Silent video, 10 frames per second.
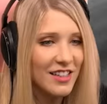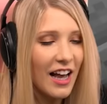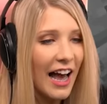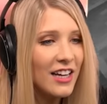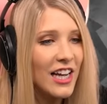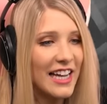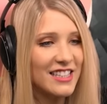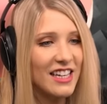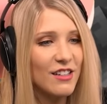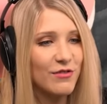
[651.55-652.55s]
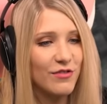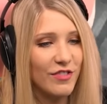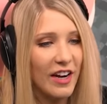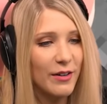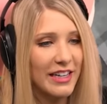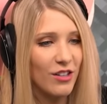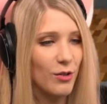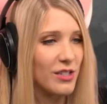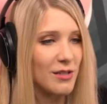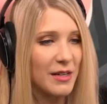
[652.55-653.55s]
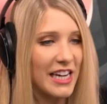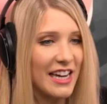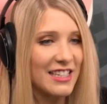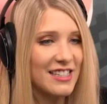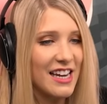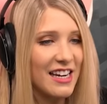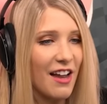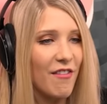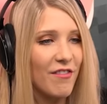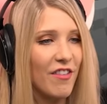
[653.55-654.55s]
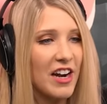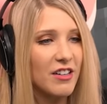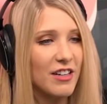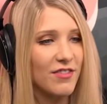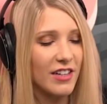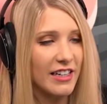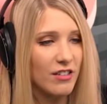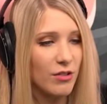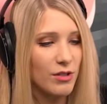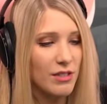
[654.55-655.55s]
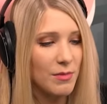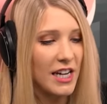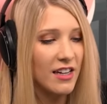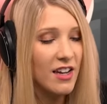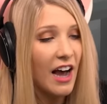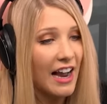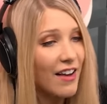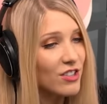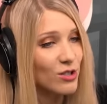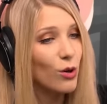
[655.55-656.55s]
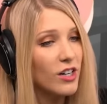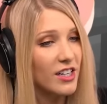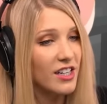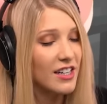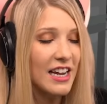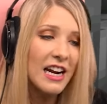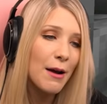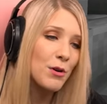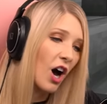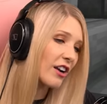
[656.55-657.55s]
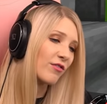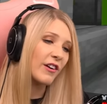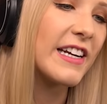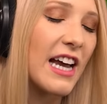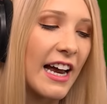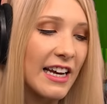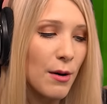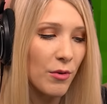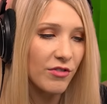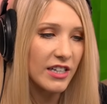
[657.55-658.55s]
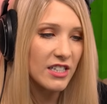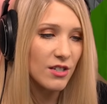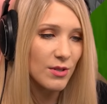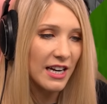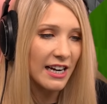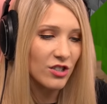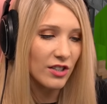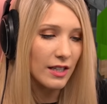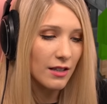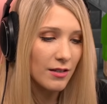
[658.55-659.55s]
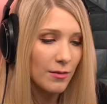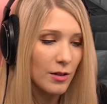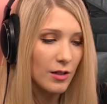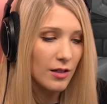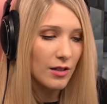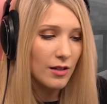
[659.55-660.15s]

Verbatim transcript: Ah, it's getting very close to me. It's getting very, very close to me. I have a sword, and I'm not afraid. I am afraid to use it, actually. Bray!